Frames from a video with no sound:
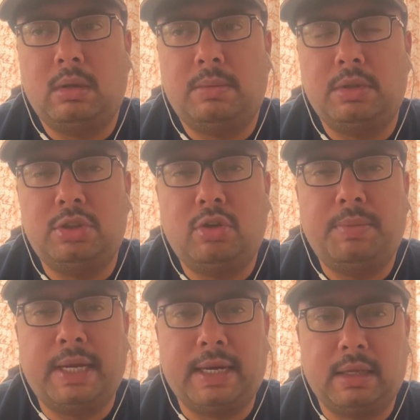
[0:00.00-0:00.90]
position of
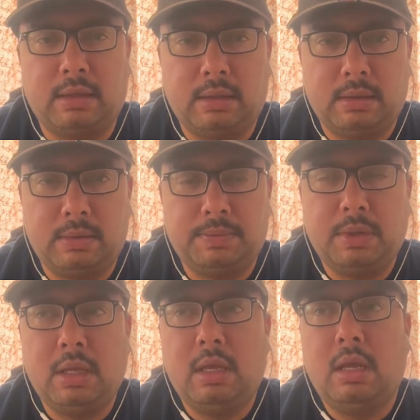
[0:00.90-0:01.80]
brigadier.
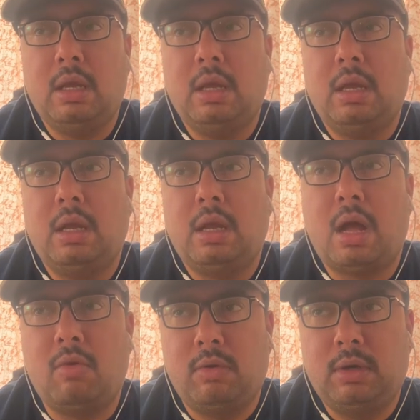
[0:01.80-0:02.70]

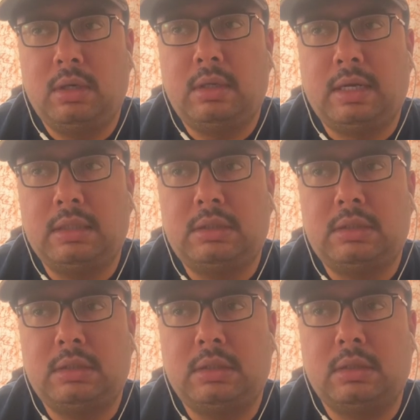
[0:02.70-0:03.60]
However, that is